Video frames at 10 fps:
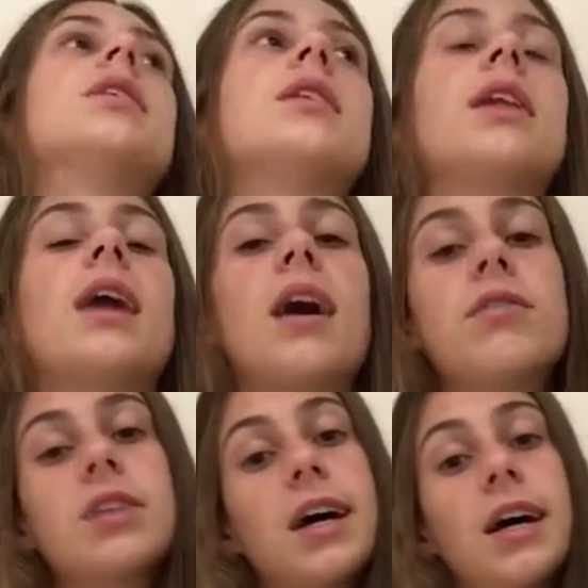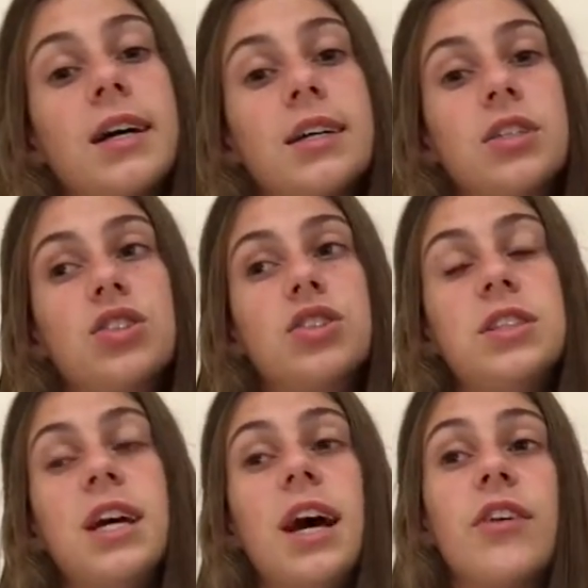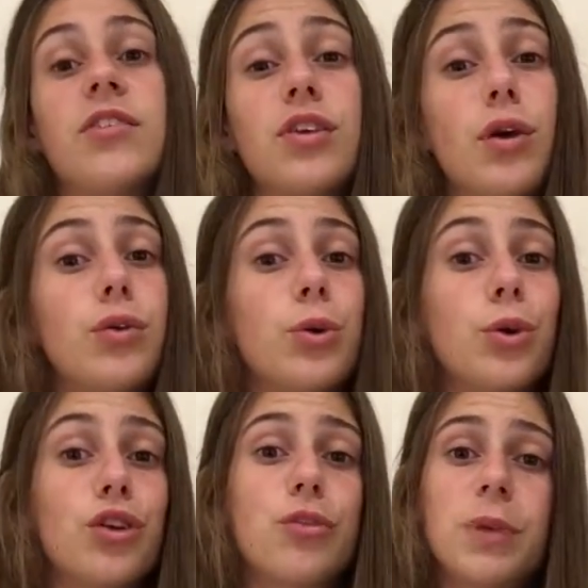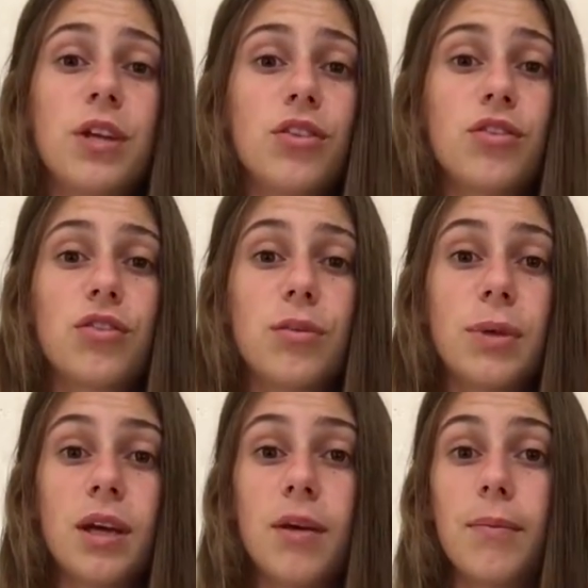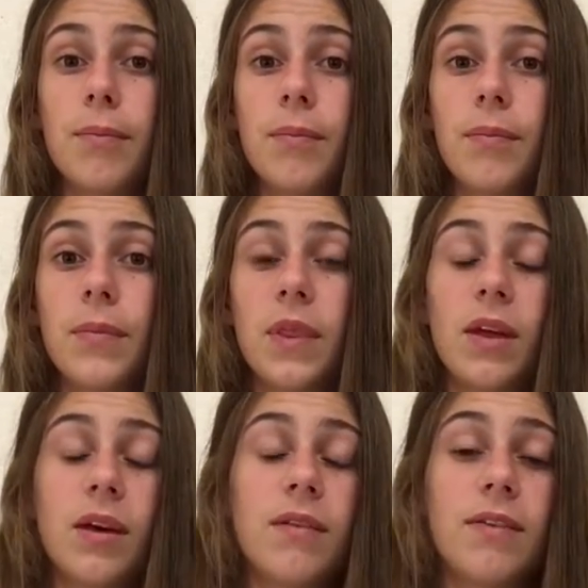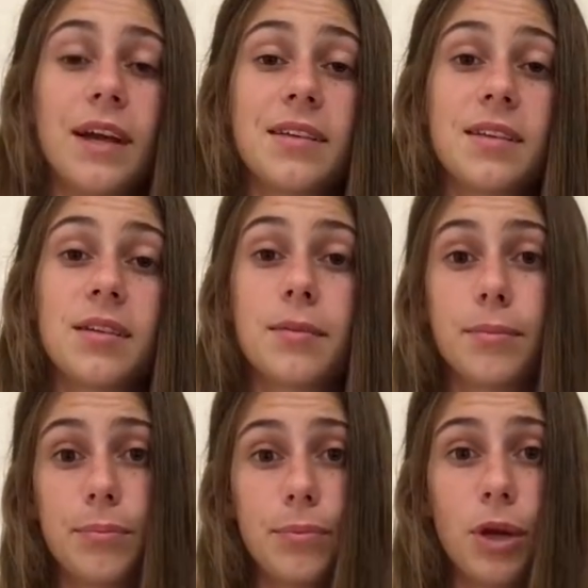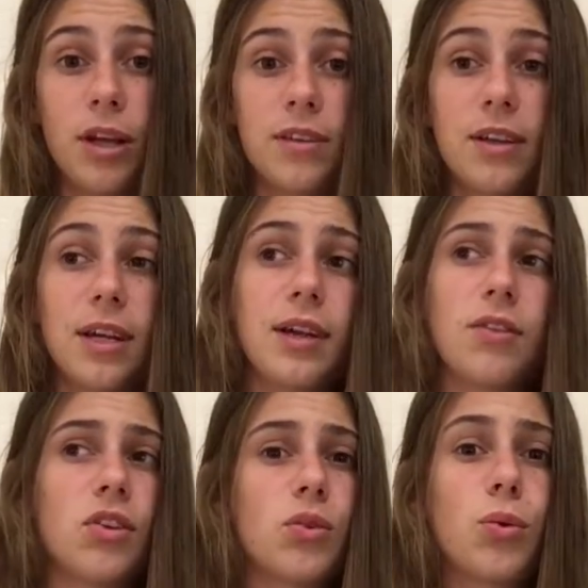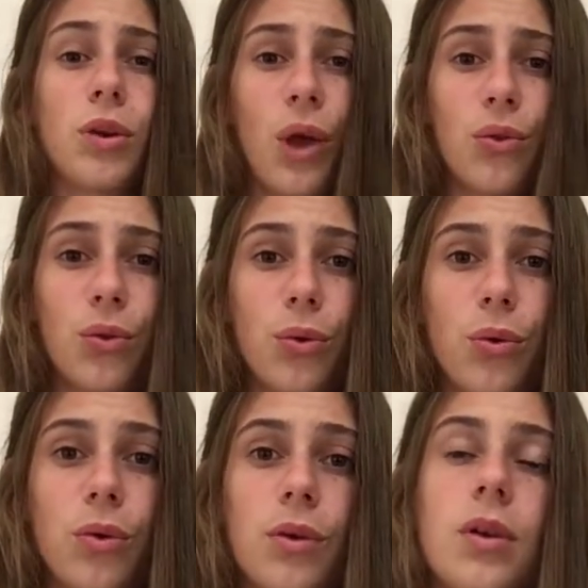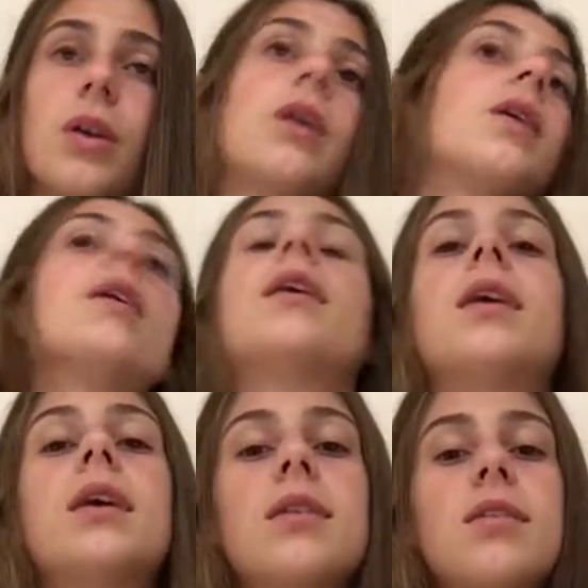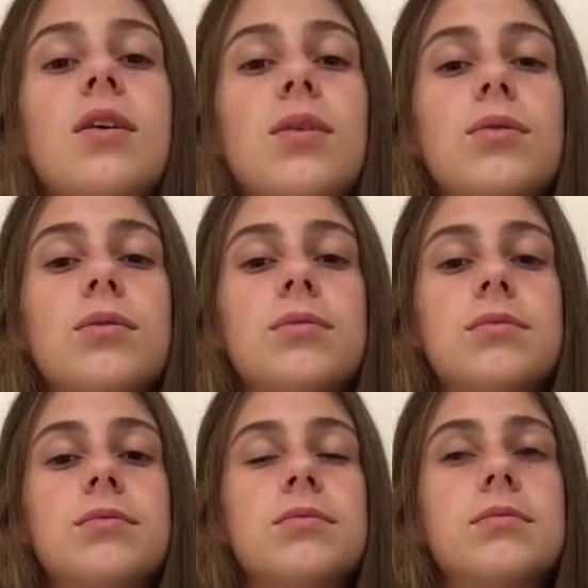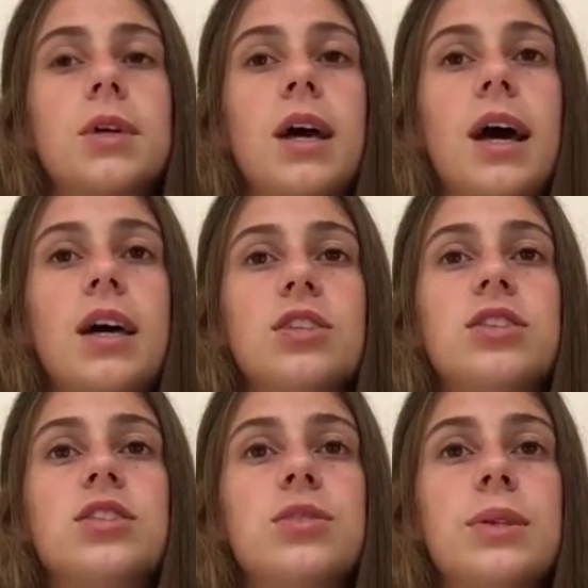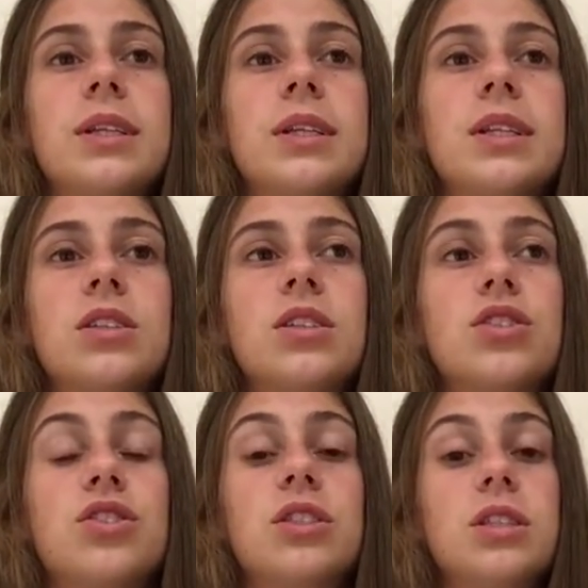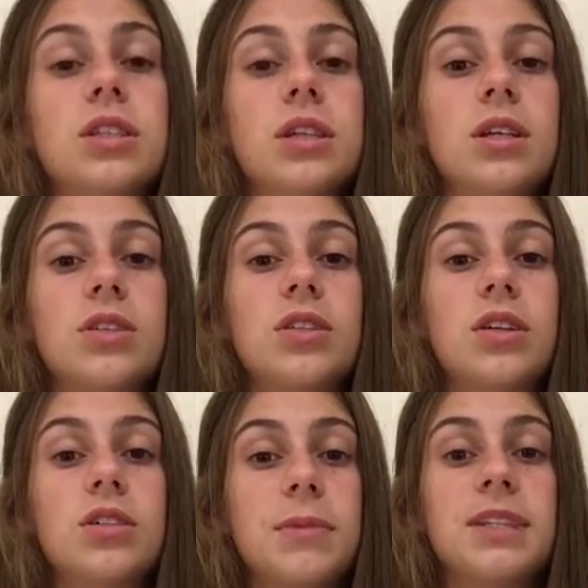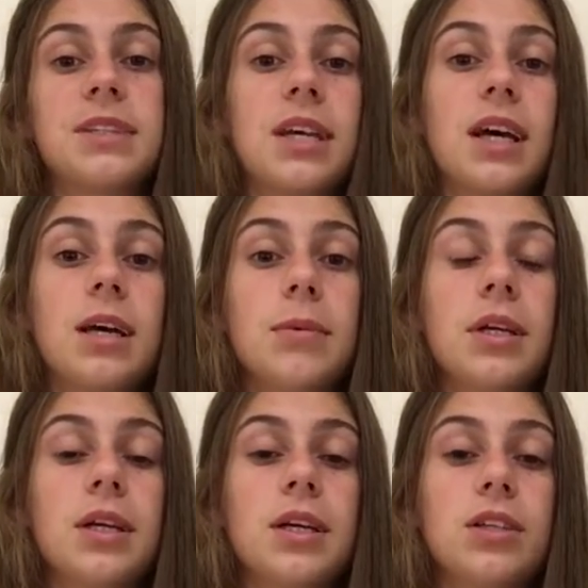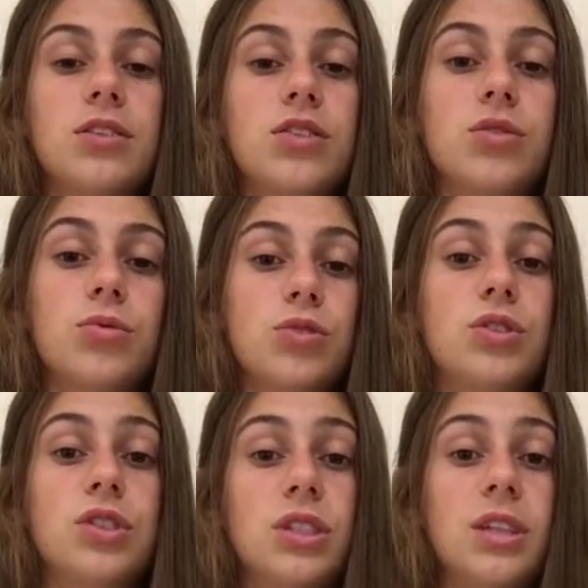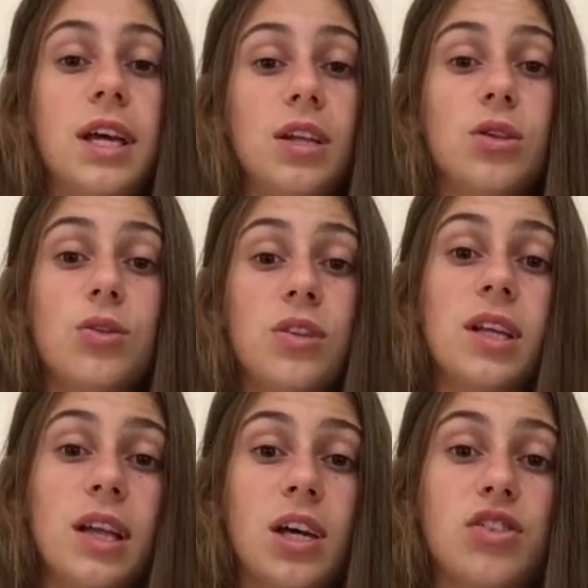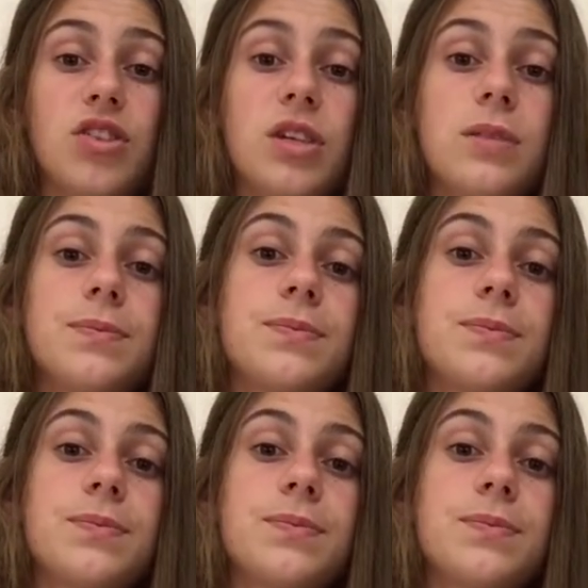Then after that, she has to go do her speech to become the vice president of her school council. So as she's doing this, she starts messing up, and so they lose the election.